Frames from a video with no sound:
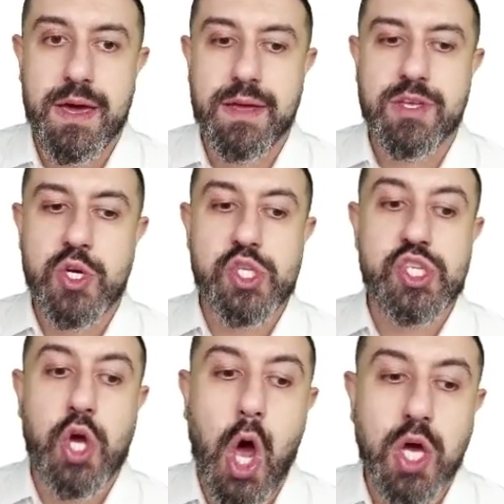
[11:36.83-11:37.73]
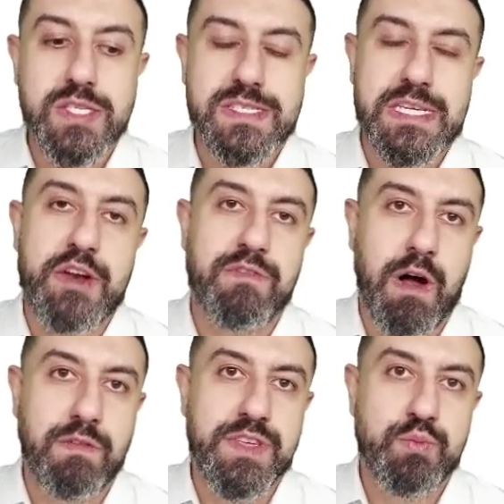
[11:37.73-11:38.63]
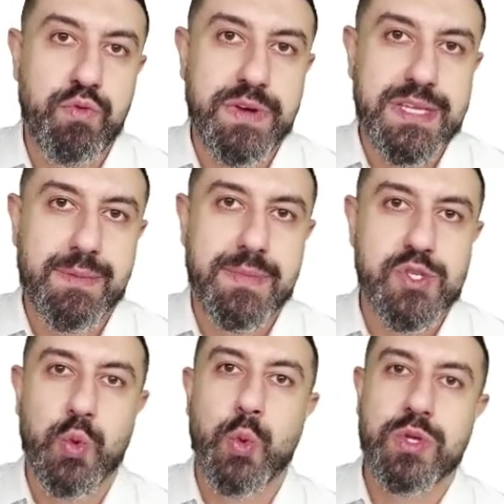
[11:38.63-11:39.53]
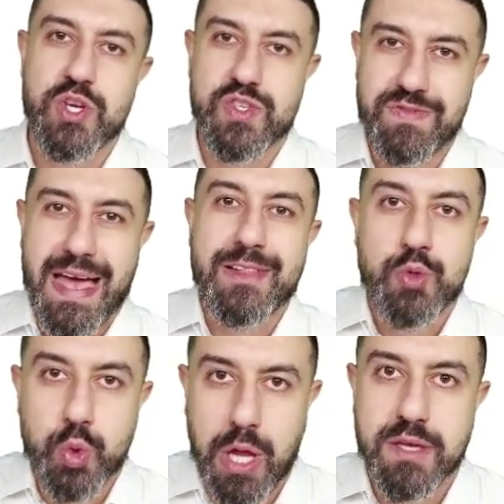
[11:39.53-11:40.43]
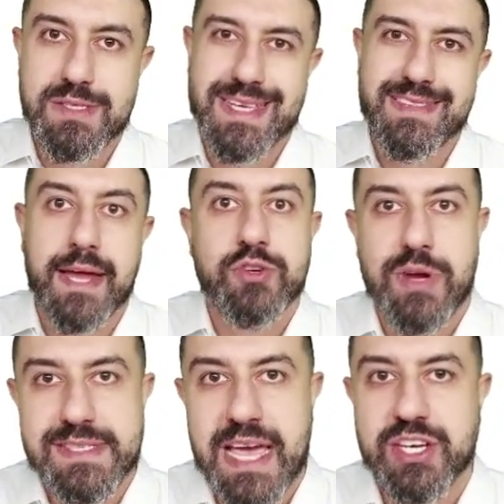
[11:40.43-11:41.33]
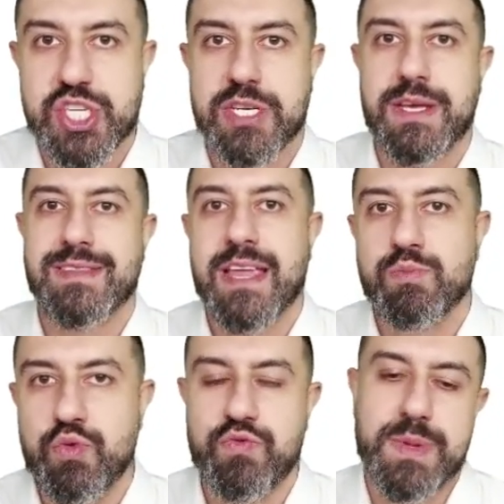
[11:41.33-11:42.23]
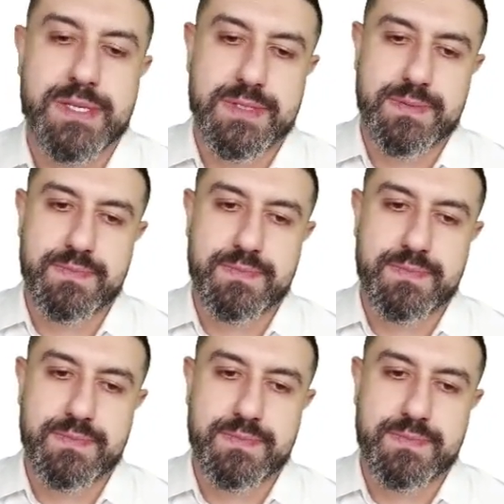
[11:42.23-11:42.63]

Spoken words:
There's costs involved in moving them. So there's value lost in that transaction, in that movement.